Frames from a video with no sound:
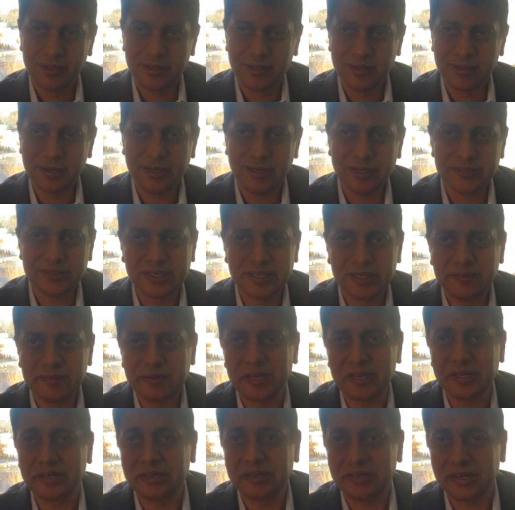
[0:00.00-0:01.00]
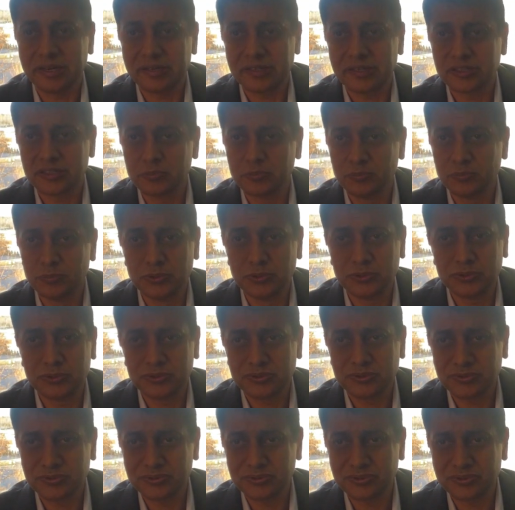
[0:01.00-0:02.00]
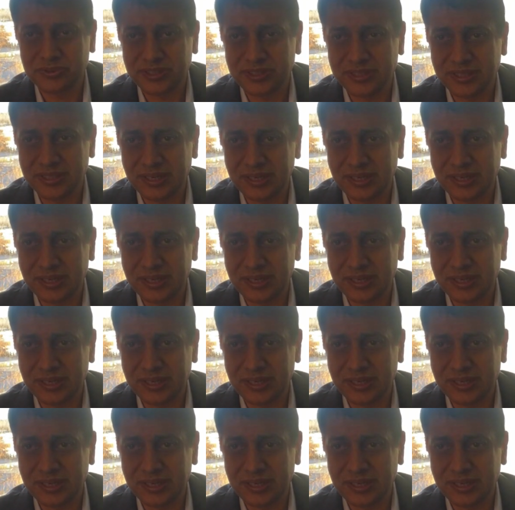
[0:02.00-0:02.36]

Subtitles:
it has given a greatest boon to the